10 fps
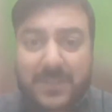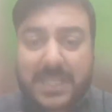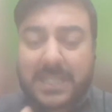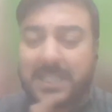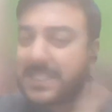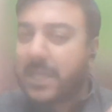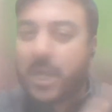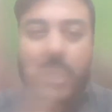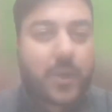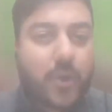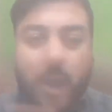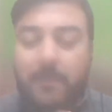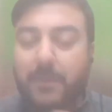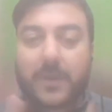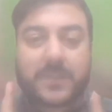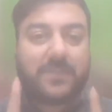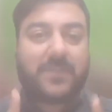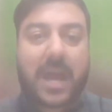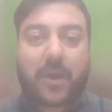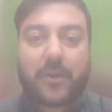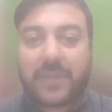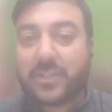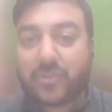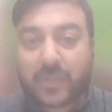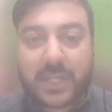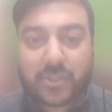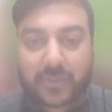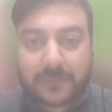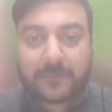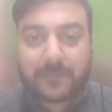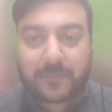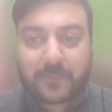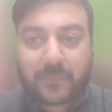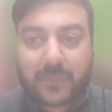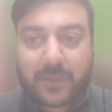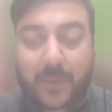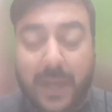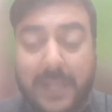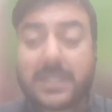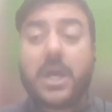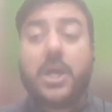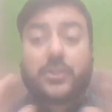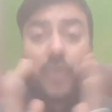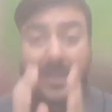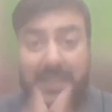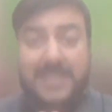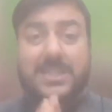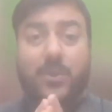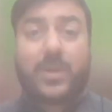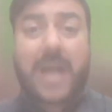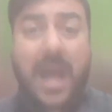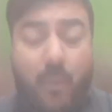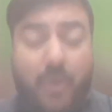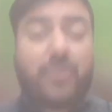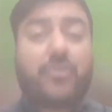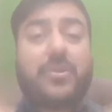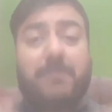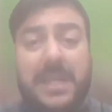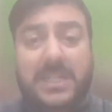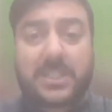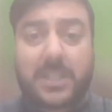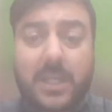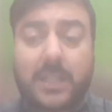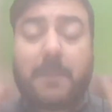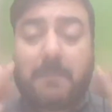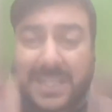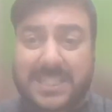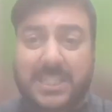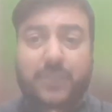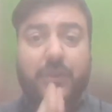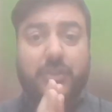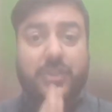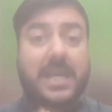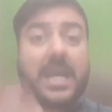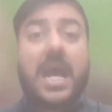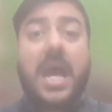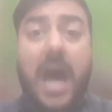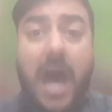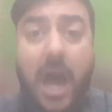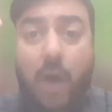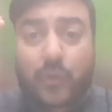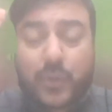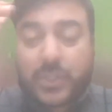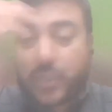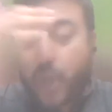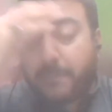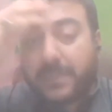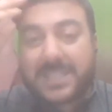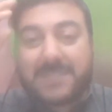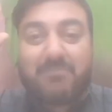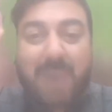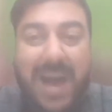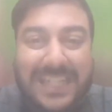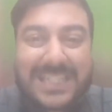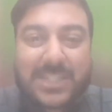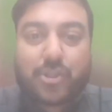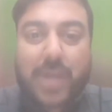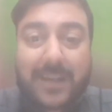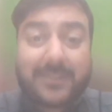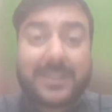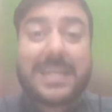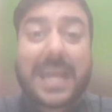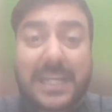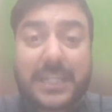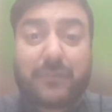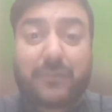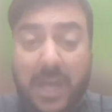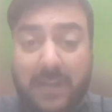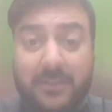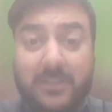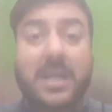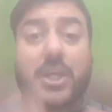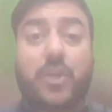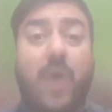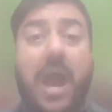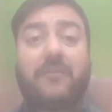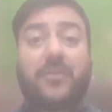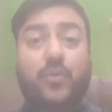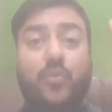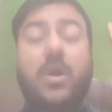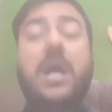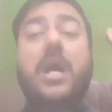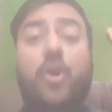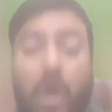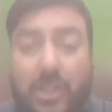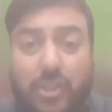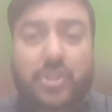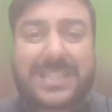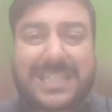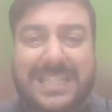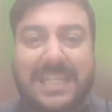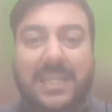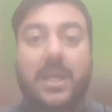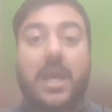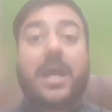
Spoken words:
skills, not because of lack of education, right? So, on this note, I want to repeat the message for today: how to stop this mind's chatter, the negative chatter. You have to consciously